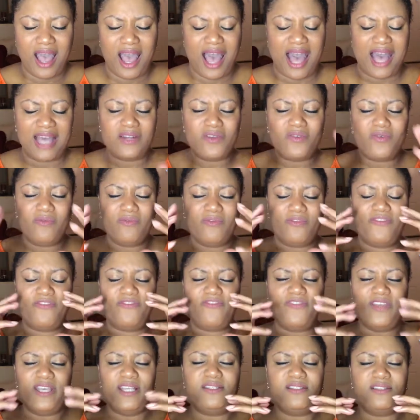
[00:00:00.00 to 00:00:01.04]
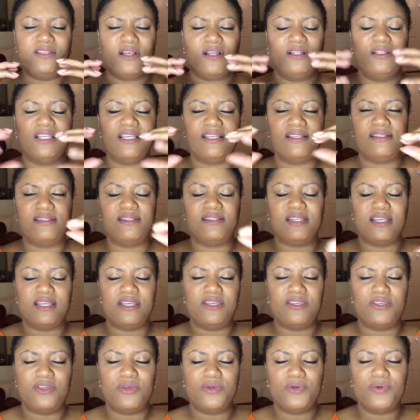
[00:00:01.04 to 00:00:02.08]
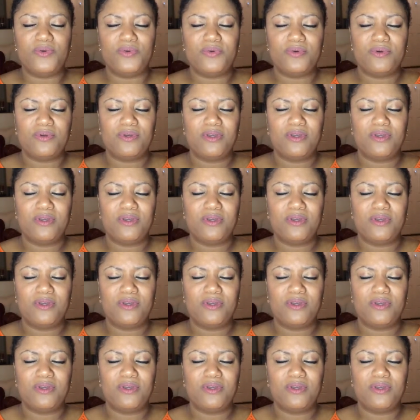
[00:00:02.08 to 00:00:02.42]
I don't physically see you,